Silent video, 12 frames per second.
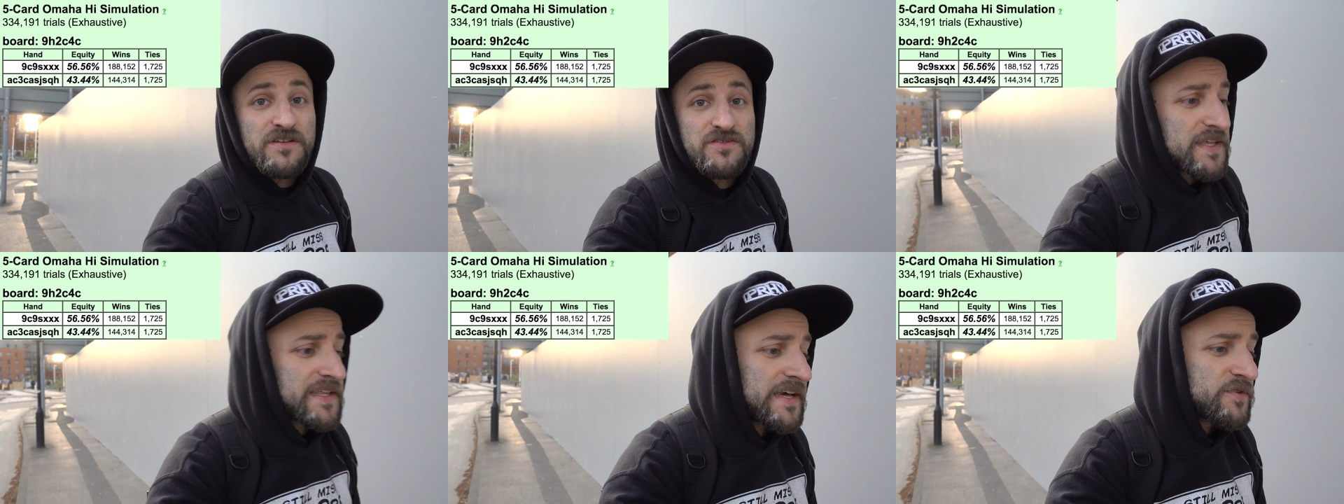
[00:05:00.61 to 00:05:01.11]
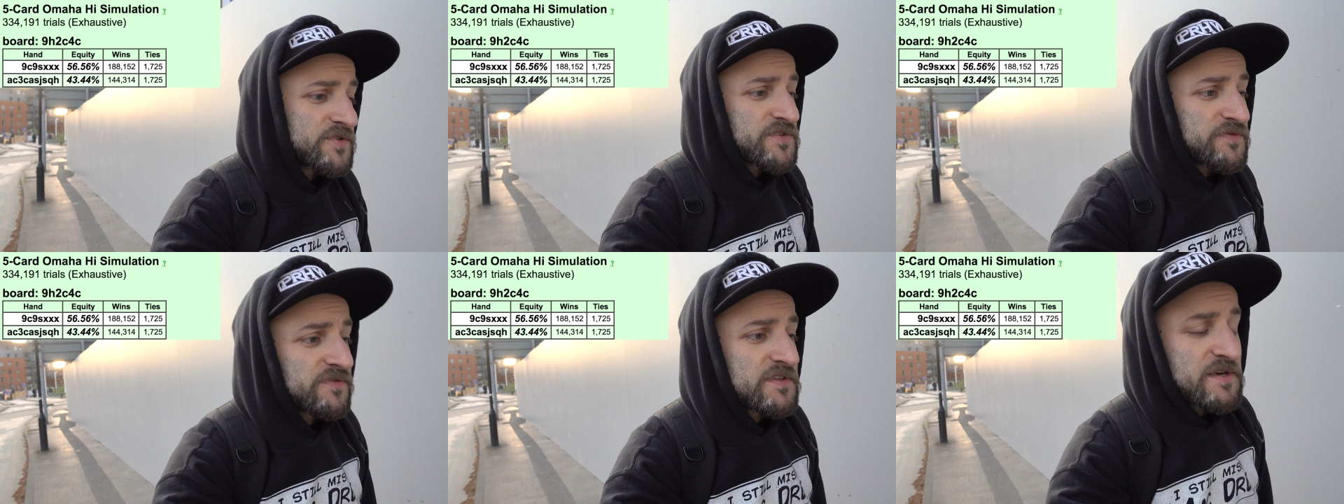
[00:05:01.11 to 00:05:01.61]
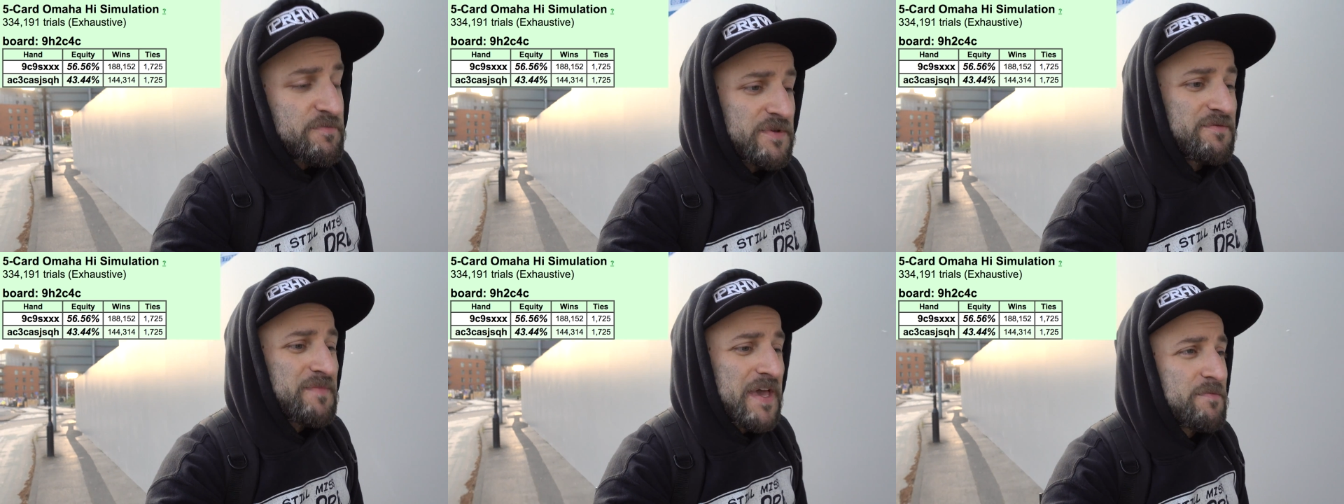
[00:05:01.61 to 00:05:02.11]
I thought it was a flip,
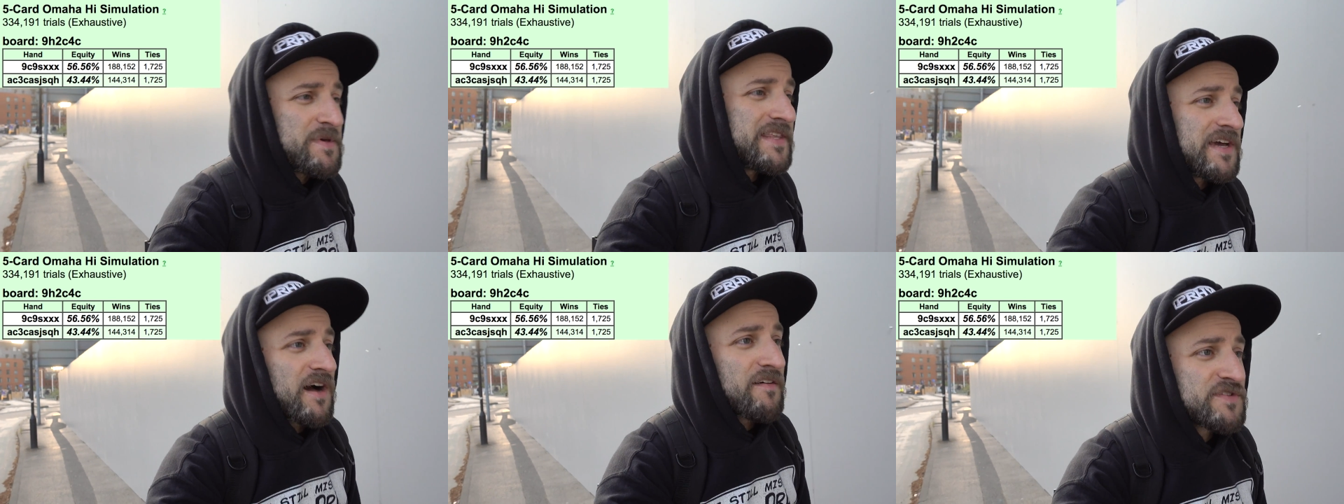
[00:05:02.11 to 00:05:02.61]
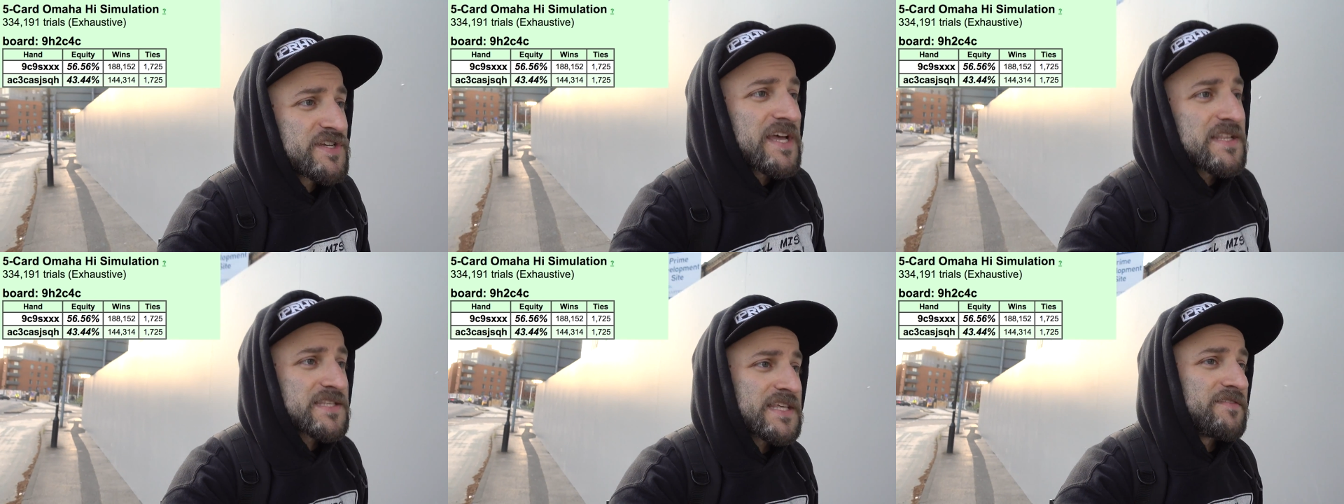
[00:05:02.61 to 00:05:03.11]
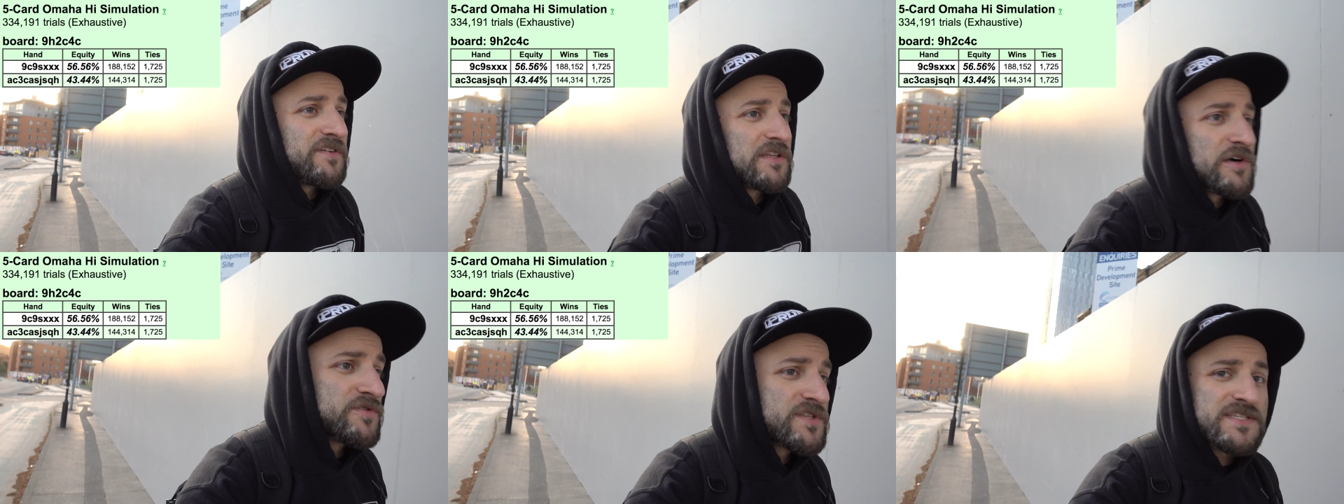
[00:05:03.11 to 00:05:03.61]
and maybe the off chance they have a
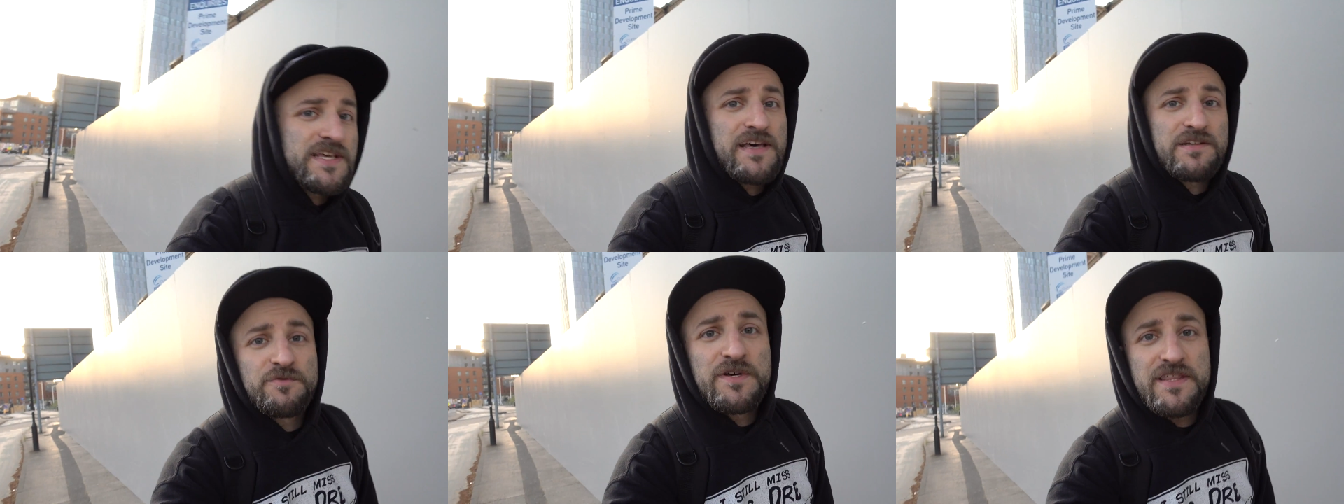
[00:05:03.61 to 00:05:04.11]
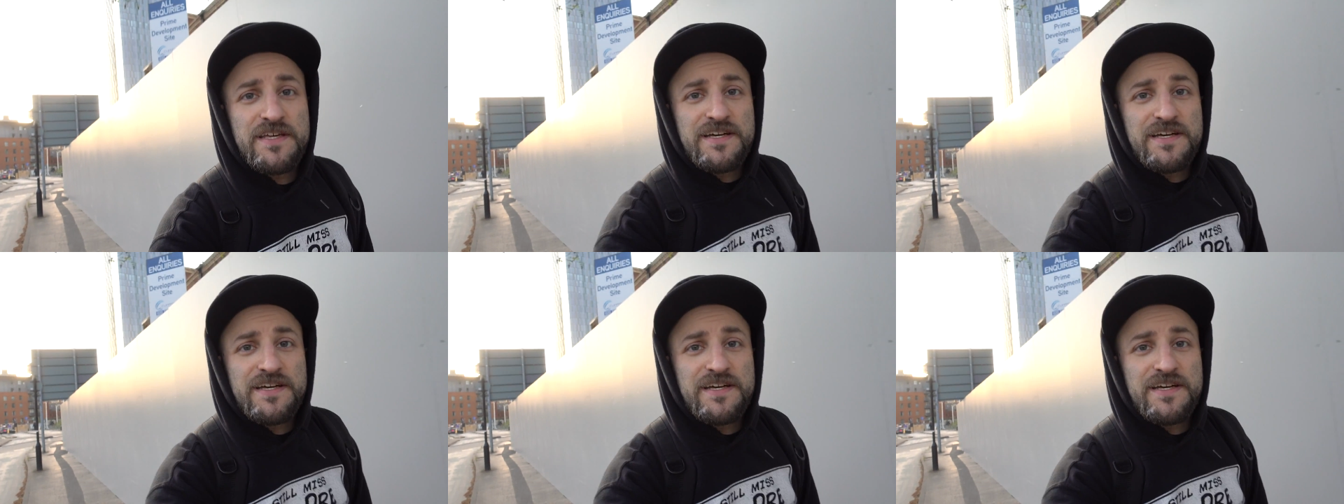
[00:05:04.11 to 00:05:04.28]
low set with